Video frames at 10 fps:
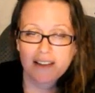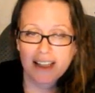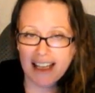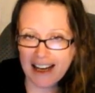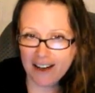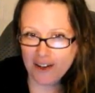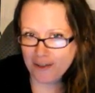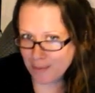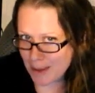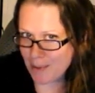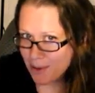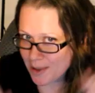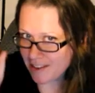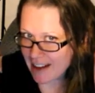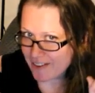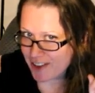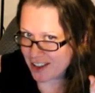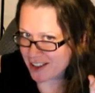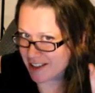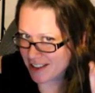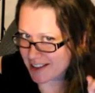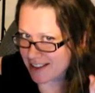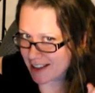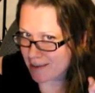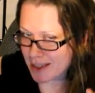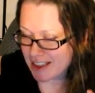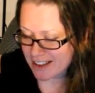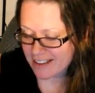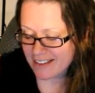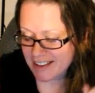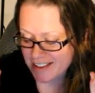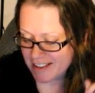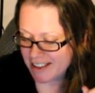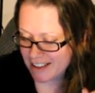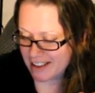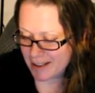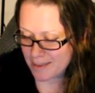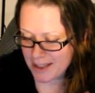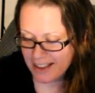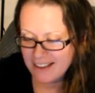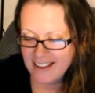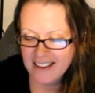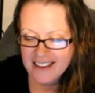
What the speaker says: Again, remember the word leverage. This is coming in. This is going to come in.